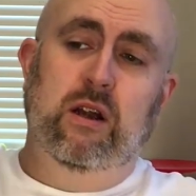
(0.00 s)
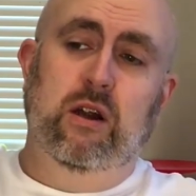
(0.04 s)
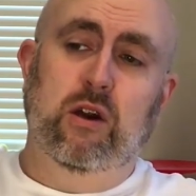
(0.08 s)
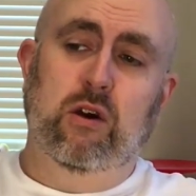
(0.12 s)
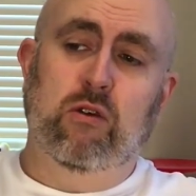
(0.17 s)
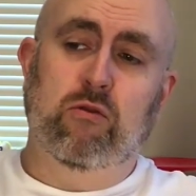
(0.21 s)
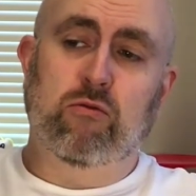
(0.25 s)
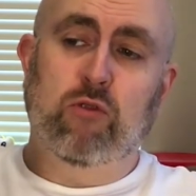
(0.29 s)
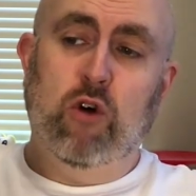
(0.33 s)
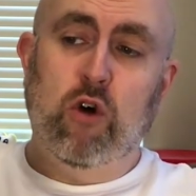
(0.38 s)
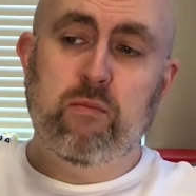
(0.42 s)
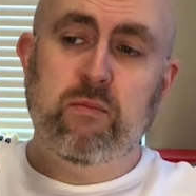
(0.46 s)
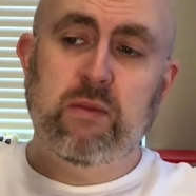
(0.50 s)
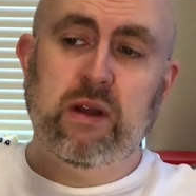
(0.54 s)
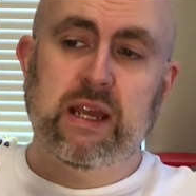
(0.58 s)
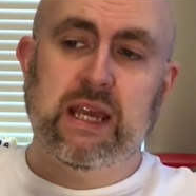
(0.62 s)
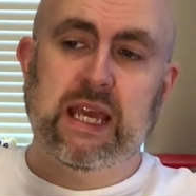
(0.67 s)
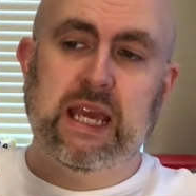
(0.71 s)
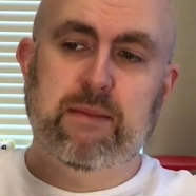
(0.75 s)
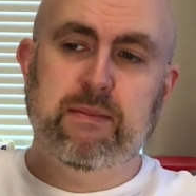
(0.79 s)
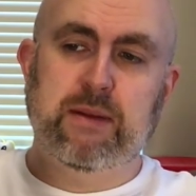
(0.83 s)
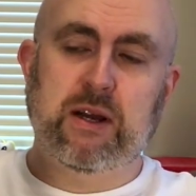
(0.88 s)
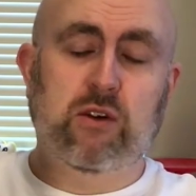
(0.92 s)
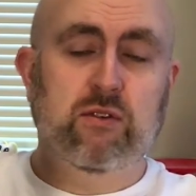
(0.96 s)
Roma
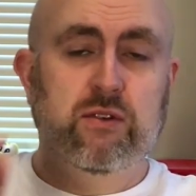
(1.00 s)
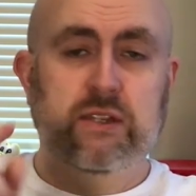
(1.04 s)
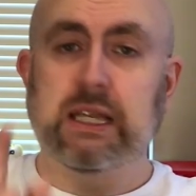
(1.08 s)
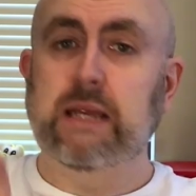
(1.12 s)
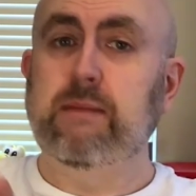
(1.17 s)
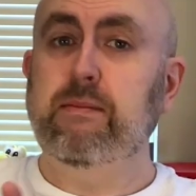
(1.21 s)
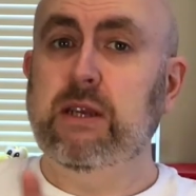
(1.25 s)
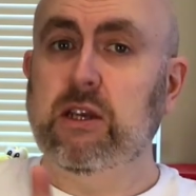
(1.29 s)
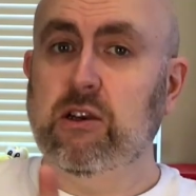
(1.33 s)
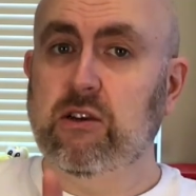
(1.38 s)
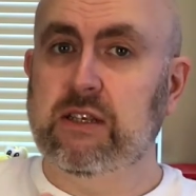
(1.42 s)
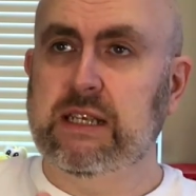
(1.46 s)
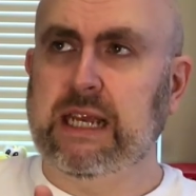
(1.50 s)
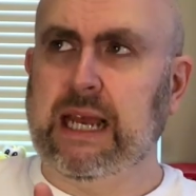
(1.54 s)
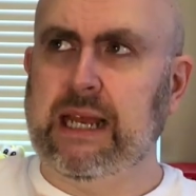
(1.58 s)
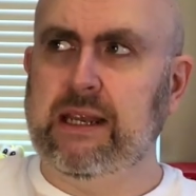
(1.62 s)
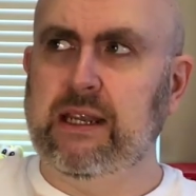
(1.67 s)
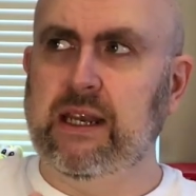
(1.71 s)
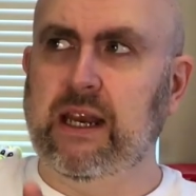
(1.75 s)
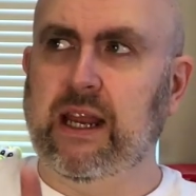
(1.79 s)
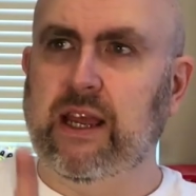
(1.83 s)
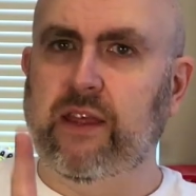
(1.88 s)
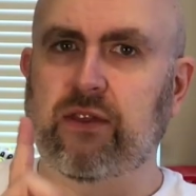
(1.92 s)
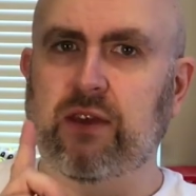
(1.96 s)
came out same year as
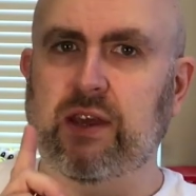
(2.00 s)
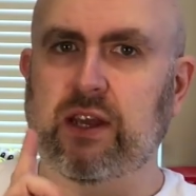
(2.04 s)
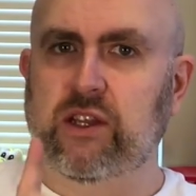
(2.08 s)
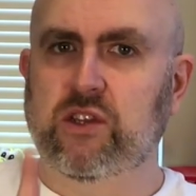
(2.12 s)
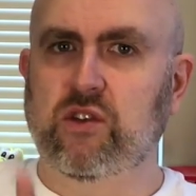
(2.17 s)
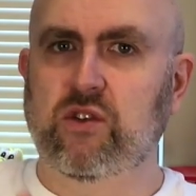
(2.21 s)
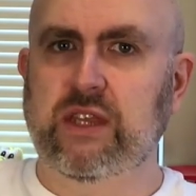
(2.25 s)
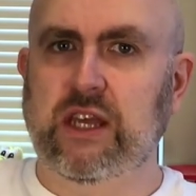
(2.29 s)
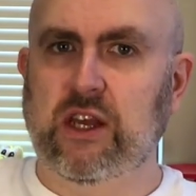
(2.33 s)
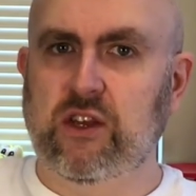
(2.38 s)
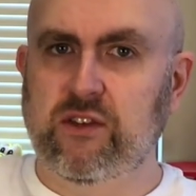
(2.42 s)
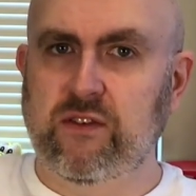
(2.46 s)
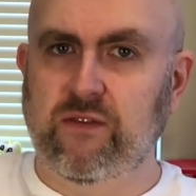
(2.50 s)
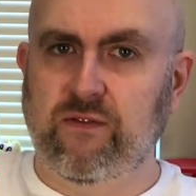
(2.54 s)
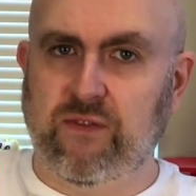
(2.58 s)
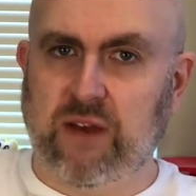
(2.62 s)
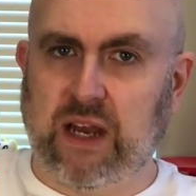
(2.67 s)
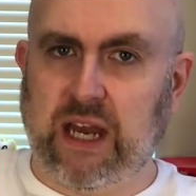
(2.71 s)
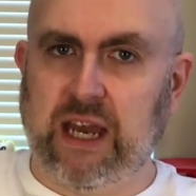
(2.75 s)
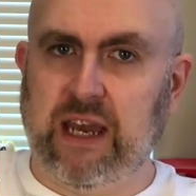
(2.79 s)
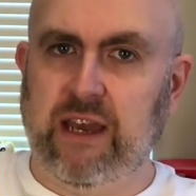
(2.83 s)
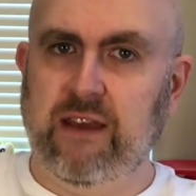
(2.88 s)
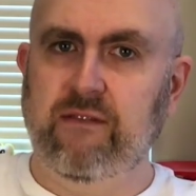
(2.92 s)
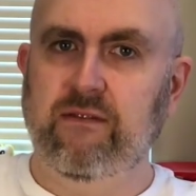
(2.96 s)
Aton, I think,
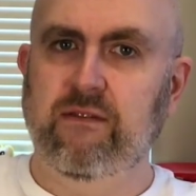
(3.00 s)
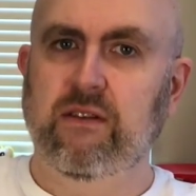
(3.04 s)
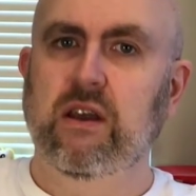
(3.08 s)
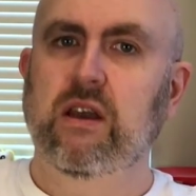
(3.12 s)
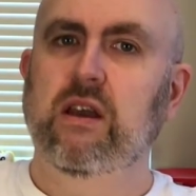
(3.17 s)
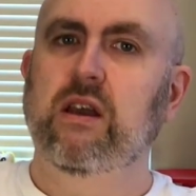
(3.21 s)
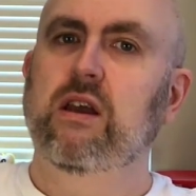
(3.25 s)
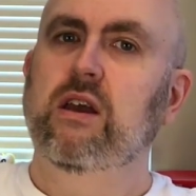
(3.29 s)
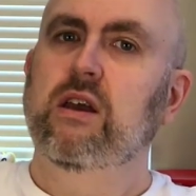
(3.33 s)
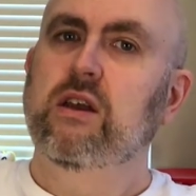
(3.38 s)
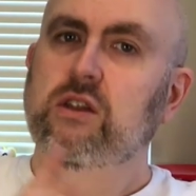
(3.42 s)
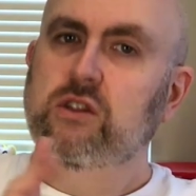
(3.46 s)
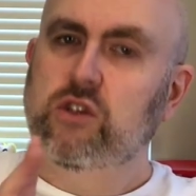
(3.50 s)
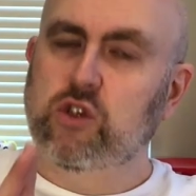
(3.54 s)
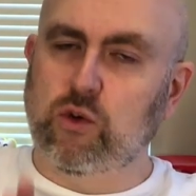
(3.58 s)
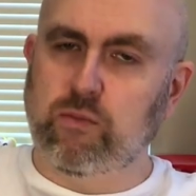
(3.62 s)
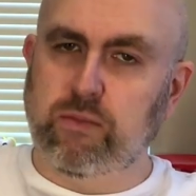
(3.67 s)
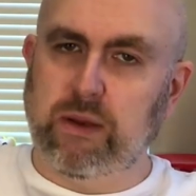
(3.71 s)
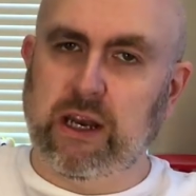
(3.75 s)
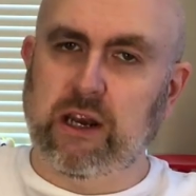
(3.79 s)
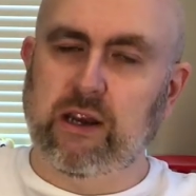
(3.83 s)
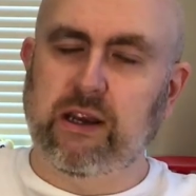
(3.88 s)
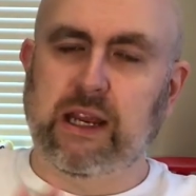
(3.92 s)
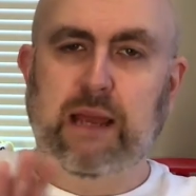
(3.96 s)
2005.
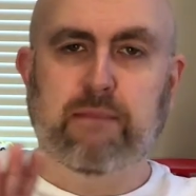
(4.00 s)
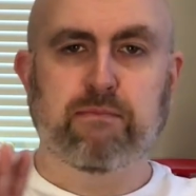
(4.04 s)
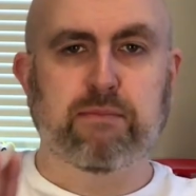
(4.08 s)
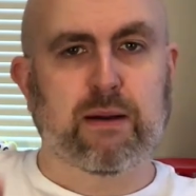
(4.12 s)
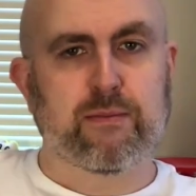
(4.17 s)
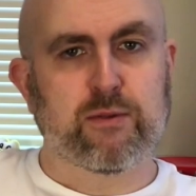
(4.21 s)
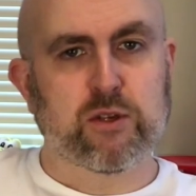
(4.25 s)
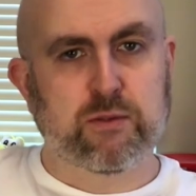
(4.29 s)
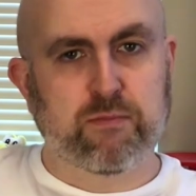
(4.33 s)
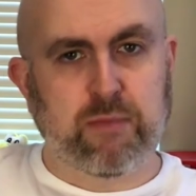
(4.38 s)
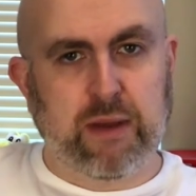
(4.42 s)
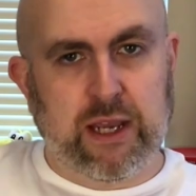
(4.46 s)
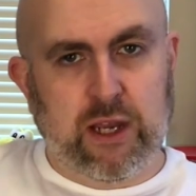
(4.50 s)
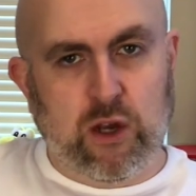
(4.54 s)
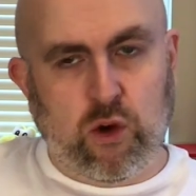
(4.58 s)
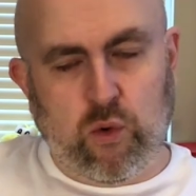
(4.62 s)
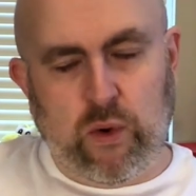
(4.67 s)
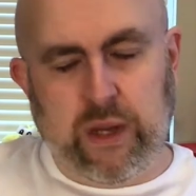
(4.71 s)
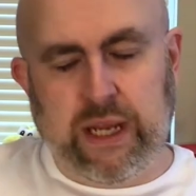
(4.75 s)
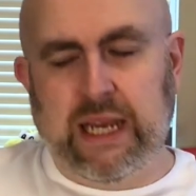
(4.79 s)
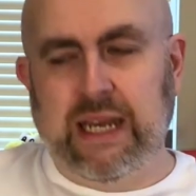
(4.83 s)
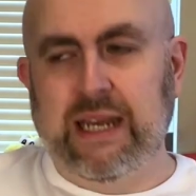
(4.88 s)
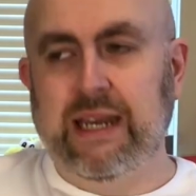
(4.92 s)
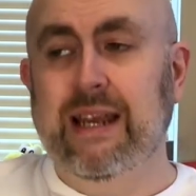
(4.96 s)
Two-player game published by
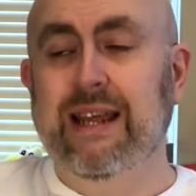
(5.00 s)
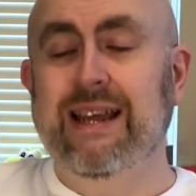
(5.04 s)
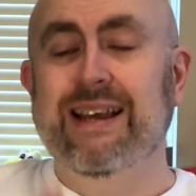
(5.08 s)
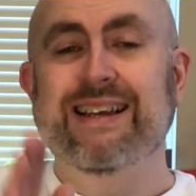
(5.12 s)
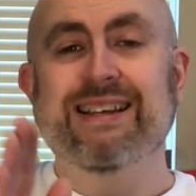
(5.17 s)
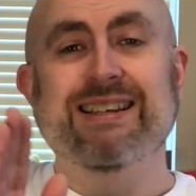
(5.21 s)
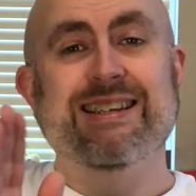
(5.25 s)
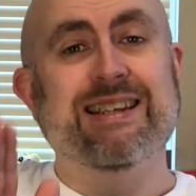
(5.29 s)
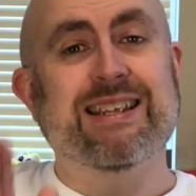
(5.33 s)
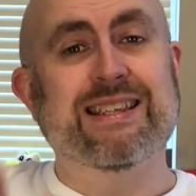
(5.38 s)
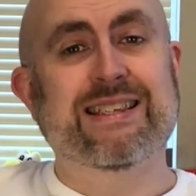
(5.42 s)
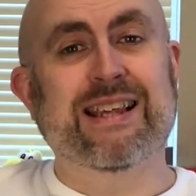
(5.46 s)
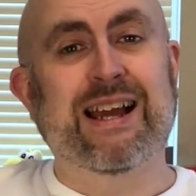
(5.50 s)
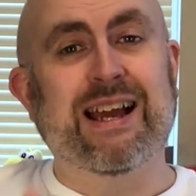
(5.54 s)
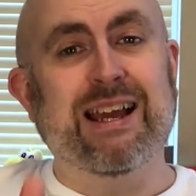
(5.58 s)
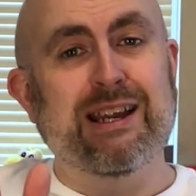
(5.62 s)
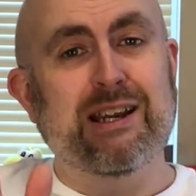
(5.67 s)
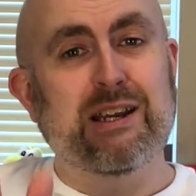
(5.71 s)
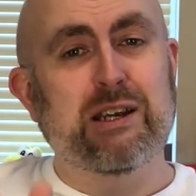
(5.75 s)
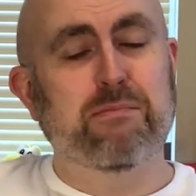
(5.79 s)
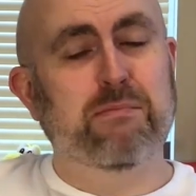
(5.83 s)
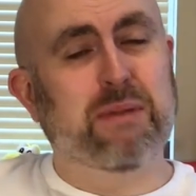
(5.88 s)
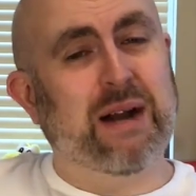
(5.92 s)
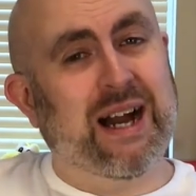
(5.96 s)
Queen,
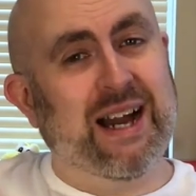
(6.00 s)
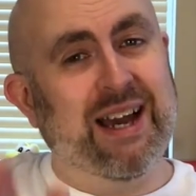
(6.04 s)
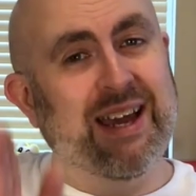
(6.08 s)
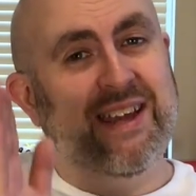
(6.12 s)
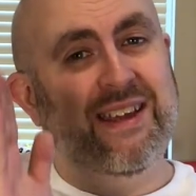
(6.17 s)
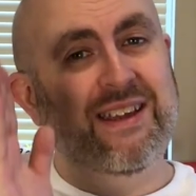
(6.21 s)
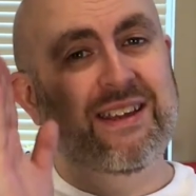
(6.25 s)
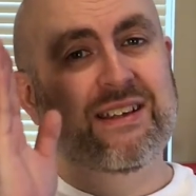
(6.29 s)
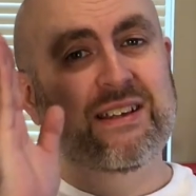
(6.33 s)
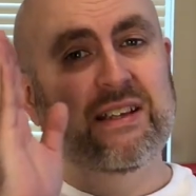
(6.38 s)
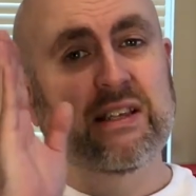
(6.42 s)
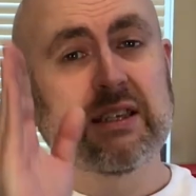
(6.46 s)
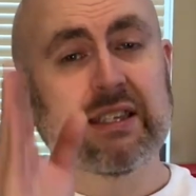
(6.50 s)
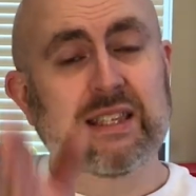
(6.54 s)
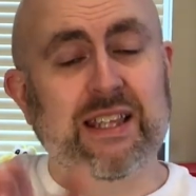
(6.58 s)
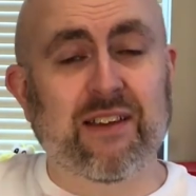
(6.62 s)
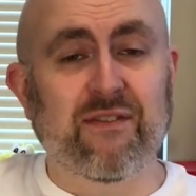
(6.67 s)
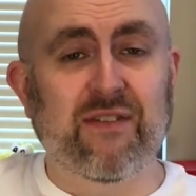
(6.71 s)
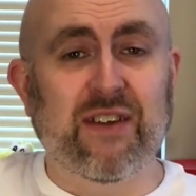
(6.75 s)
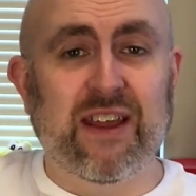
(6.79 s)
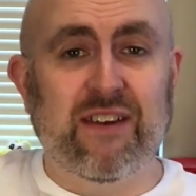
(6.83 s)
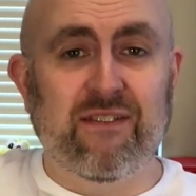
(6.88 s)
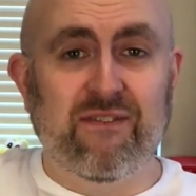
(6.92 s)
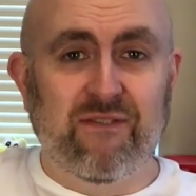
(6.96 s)
designed by
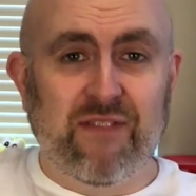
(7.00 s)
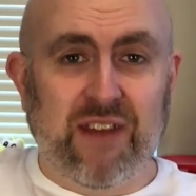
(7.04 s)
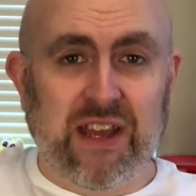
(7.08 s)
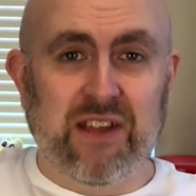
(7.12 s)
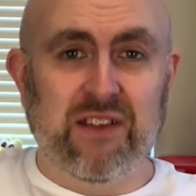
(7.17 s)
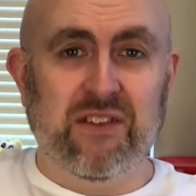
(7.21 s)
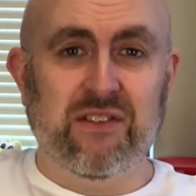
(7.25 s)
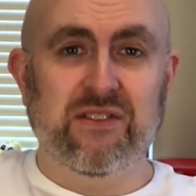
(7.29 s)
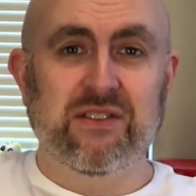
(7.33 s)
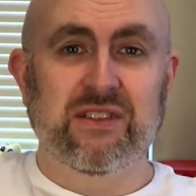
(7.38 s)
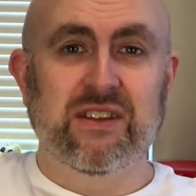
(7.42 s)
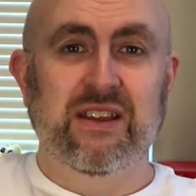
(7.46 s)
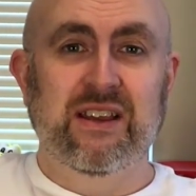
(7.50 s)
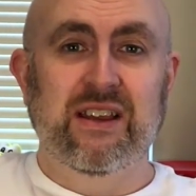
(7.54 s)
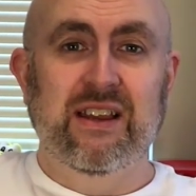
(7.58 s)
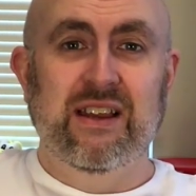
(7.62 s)
Stefan Feld.